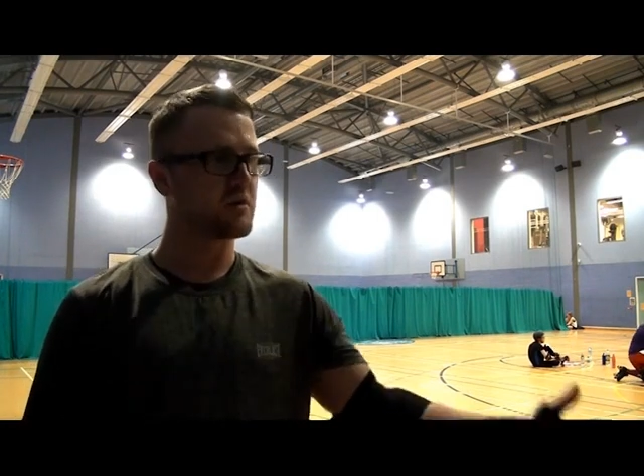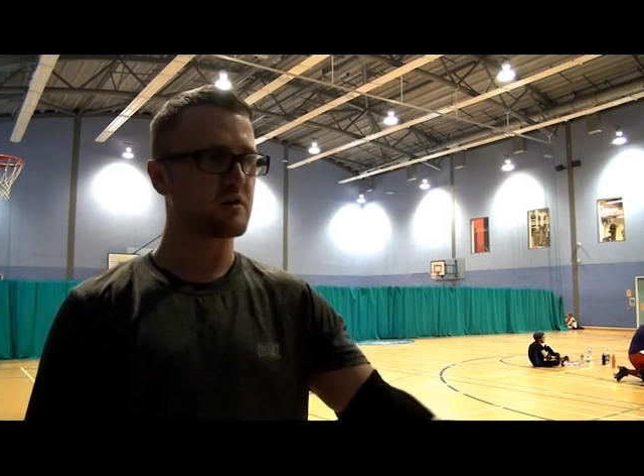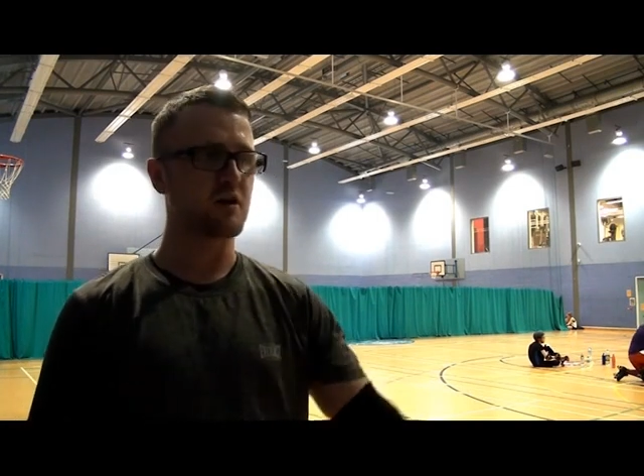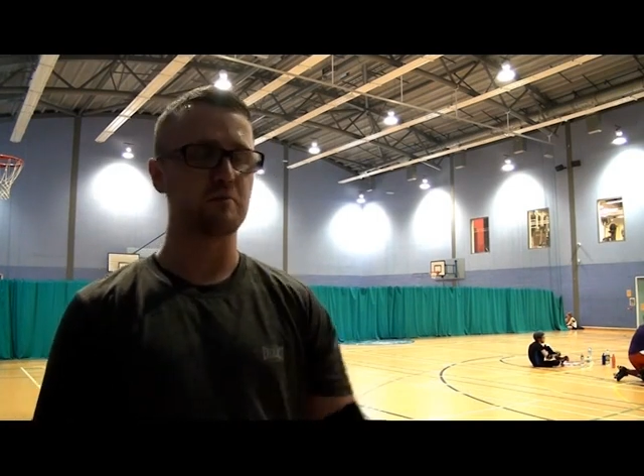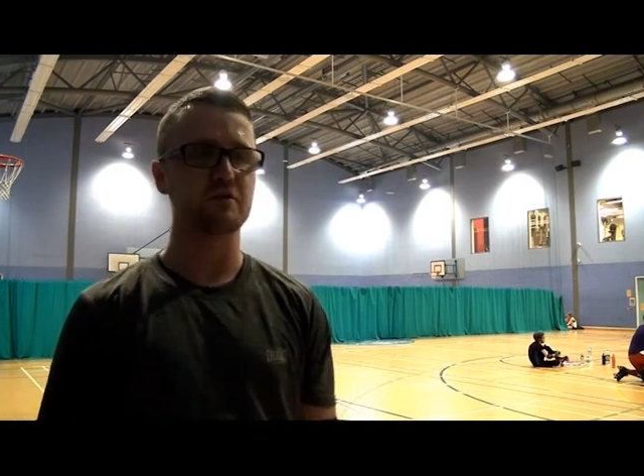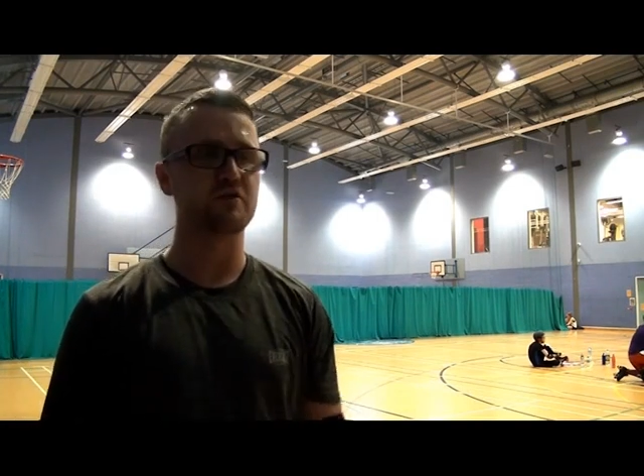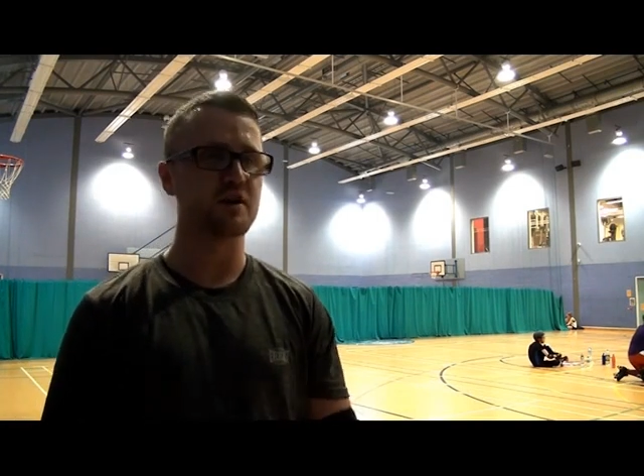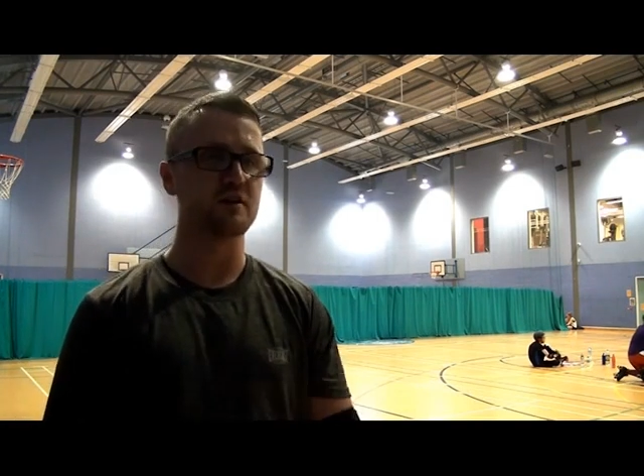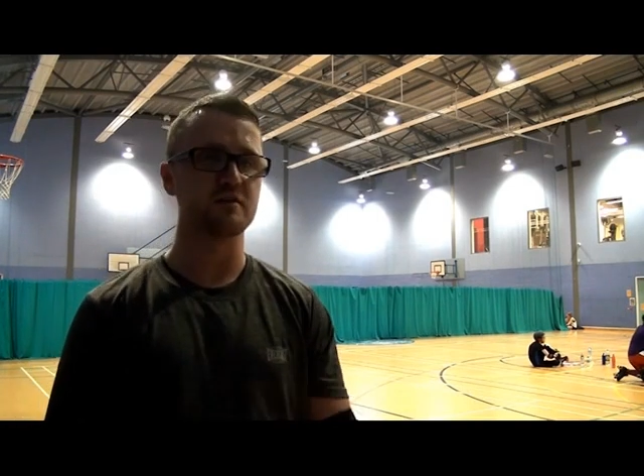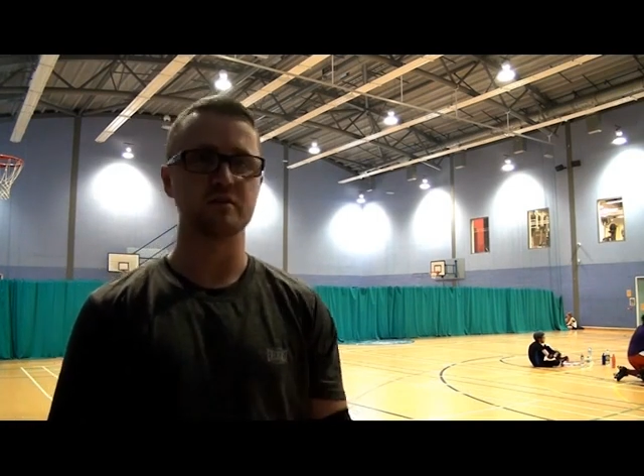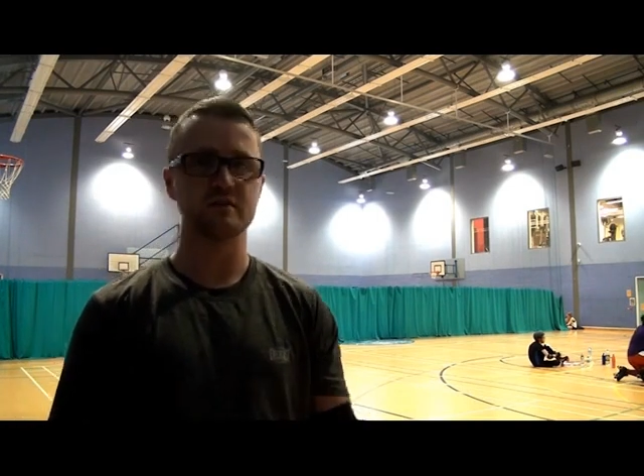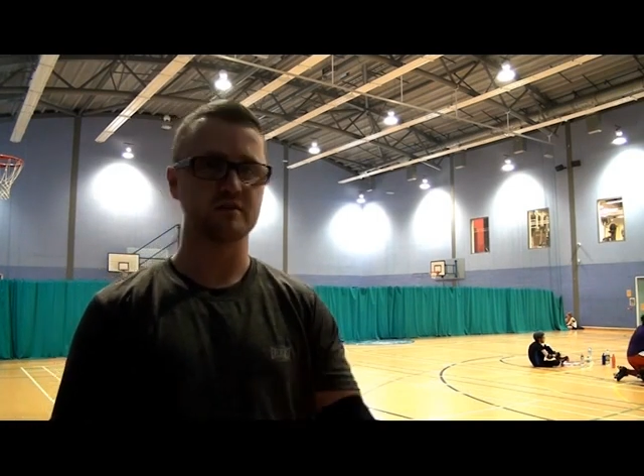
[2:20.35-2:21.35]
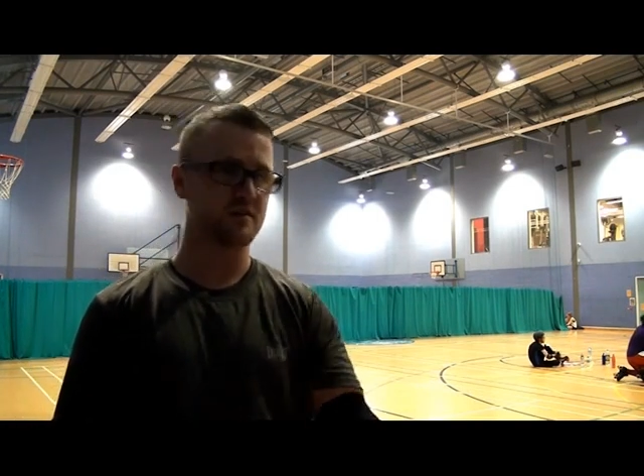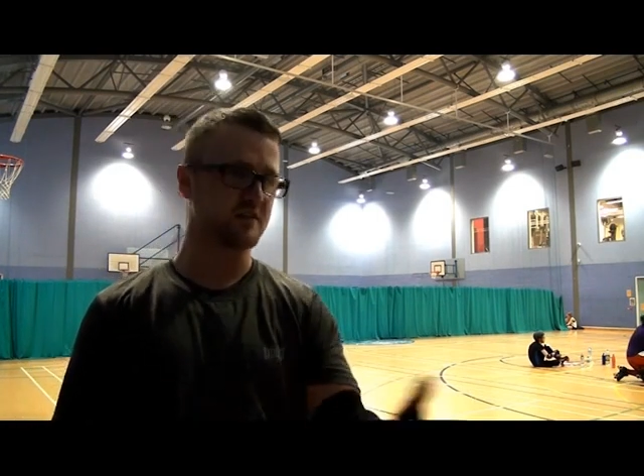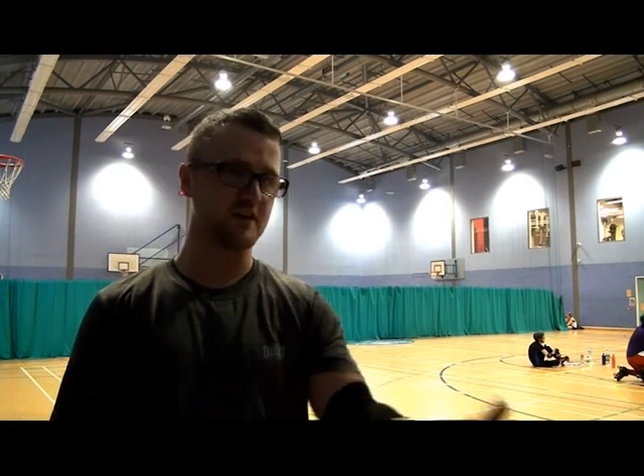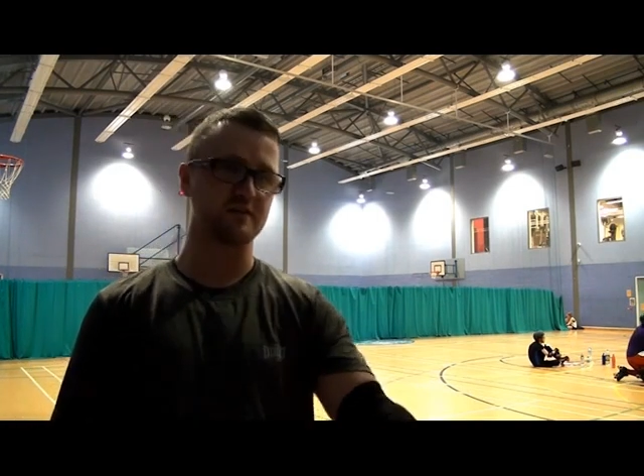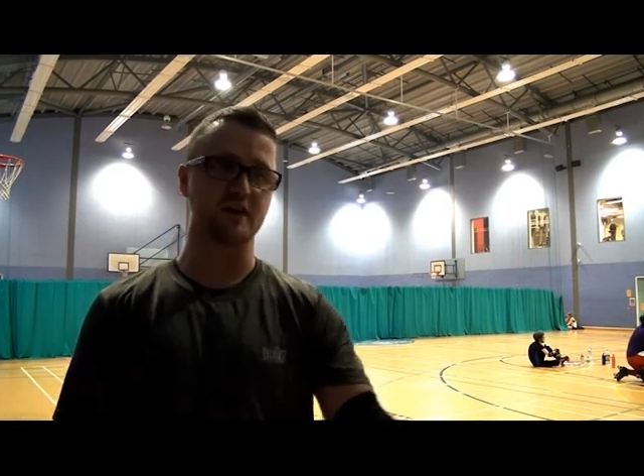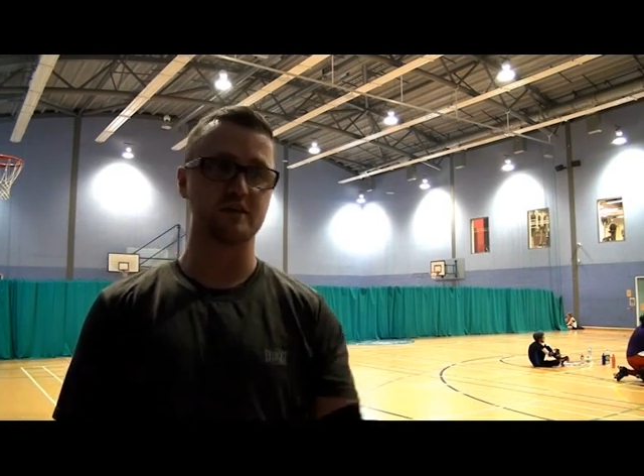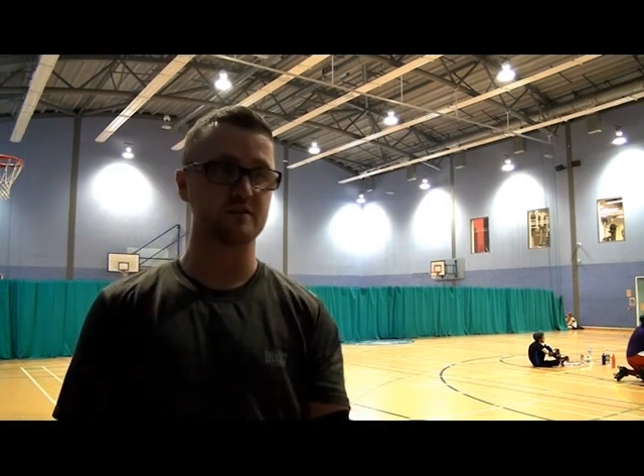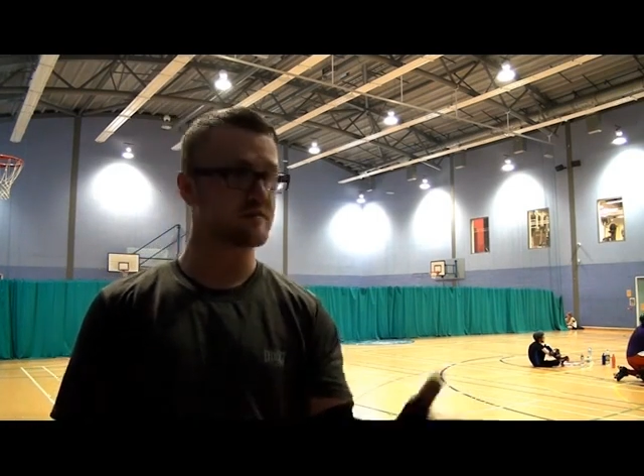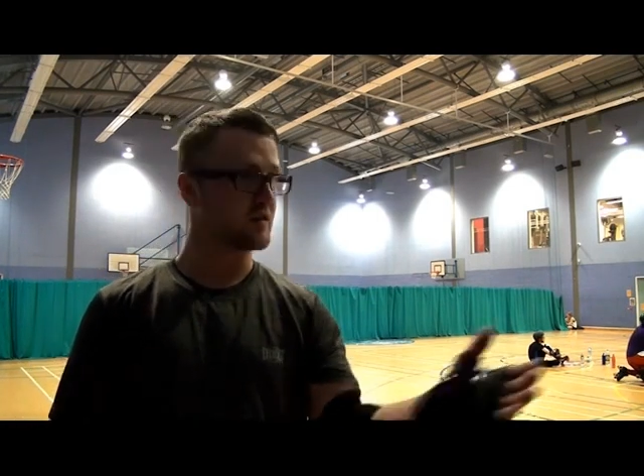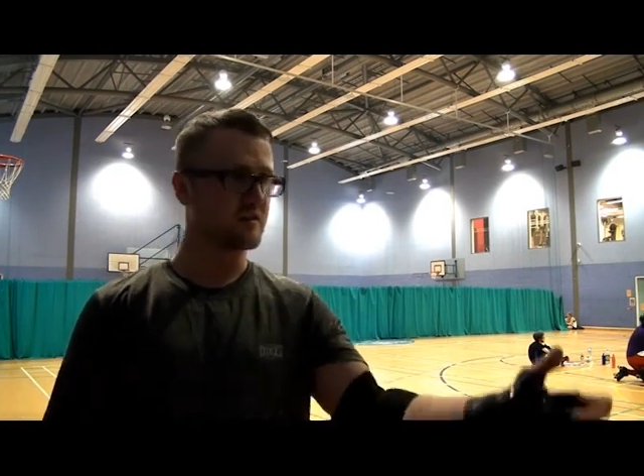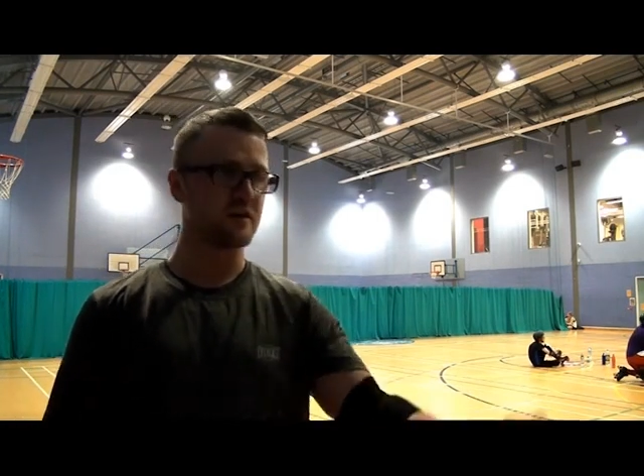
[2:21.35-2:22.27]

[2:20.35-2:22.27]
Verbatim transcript: come to training, they say things,